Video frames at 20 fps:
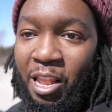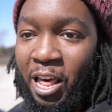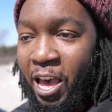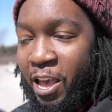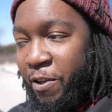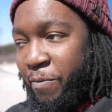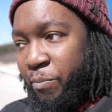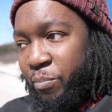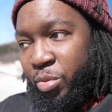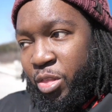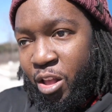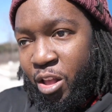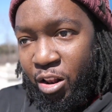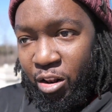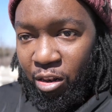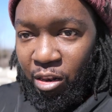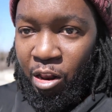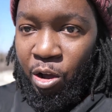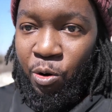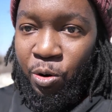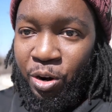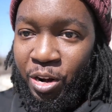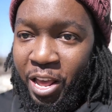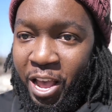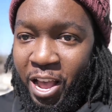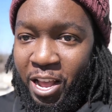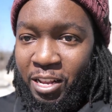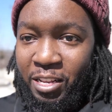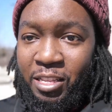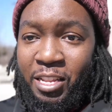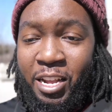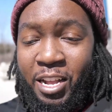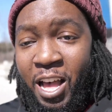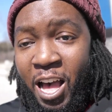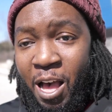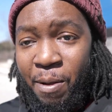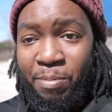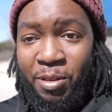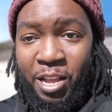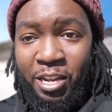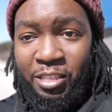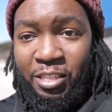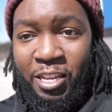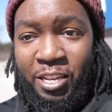Like, lower the complex